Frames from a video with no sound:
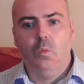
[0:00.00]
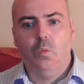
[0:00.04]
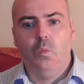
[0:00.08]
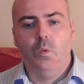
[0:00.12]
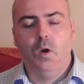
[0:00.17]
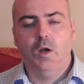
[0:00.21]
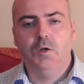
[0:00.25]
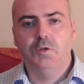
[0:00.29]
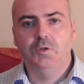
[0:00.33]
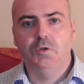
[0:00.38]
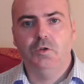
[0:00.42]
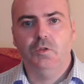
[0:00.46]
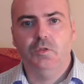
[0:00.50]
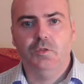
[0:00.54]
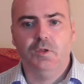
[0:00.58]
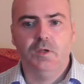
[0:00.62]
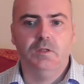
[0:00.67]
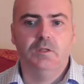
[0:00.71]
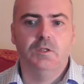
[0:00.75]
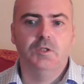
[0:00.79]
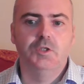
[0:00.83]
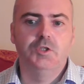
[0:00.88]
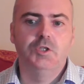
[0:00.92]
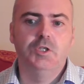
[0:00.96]
Where do you
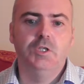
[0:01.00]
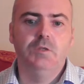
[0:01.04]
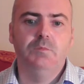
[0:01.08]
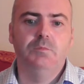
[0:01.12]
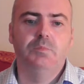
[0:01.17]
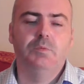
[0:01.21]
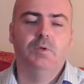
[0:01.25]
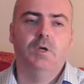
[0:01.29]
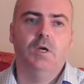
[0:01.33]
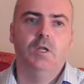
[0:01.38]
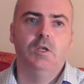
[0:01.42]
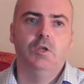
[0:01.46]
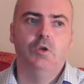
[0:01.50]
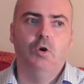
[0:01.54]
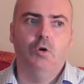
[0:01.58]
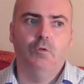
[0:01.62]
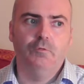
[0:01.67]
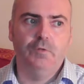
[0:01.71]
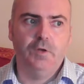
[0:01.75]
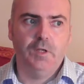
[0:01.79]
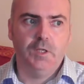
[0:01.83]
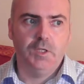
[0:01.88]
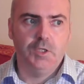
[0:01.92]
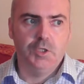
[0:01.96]
think the cheap and
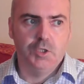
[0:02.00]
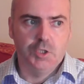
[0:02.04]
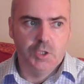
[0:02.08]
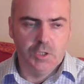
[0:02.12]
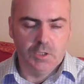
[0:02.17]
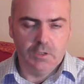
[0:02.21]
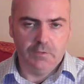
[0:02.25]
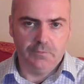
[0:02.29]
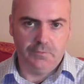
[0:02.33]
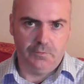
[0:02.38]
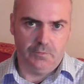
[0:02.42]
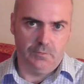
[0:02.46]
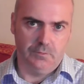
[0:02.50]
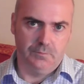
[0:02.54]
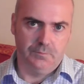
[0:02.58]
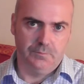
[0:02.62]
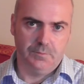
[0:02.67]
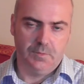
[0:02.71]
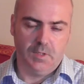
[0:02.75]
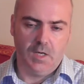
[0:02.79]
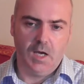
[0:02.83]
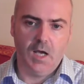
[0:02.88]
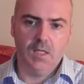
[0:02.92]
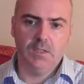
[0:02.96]
not very cheerful
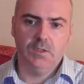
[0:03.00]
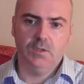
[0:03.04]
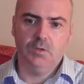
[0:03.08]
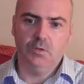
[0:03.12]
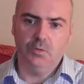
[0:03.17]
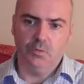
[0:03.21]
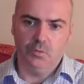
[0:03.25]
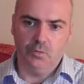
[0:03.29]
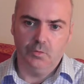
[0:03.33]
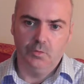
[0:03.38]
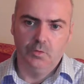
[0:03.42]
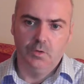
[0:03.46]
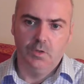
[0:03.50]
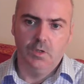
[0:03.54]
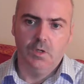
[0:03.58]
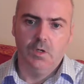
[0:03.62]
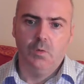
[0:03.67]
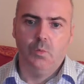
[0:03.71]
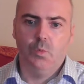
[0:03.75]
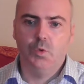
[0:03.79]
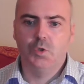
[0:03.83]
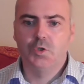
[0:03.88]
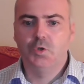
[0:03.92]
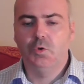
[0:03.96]
Alan Lowe
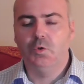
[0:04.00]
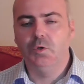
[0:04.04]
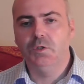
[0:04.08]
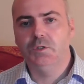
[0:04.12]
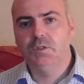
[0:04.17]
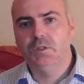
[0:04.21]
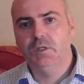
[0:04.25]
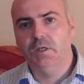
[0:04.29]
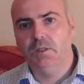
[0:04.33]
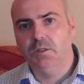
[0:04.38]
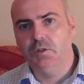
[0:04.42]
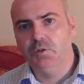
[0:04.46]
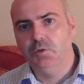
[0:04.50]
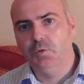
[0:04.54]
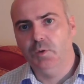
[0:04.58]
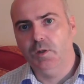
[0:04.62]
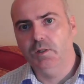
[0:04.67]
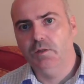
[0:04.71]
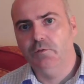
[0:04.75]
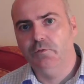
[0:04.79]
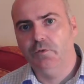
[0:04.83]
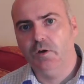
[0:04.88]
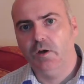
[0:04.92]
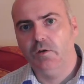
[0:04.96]
was going to get the
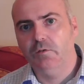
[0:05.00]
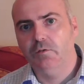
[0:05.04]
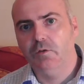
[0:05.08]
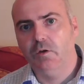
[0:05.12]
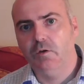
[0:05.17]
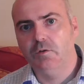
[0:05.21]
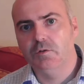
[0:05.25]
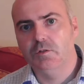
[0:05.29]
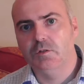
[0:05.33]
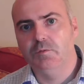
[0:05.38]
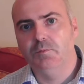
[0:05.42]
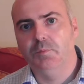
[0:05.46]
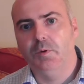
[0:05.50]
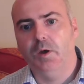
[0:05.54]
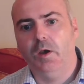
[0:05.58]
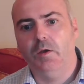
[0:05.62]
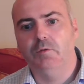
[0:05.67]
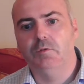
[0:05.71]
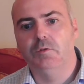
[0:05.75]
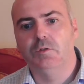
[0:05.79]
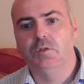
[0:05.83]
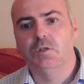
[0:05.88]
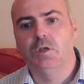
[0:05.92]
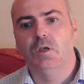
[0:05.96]

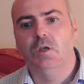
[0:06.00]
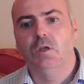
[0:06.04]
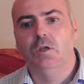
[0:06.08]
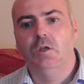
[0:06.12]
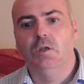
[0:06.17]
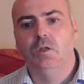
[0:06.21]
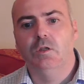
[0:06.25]
£25,000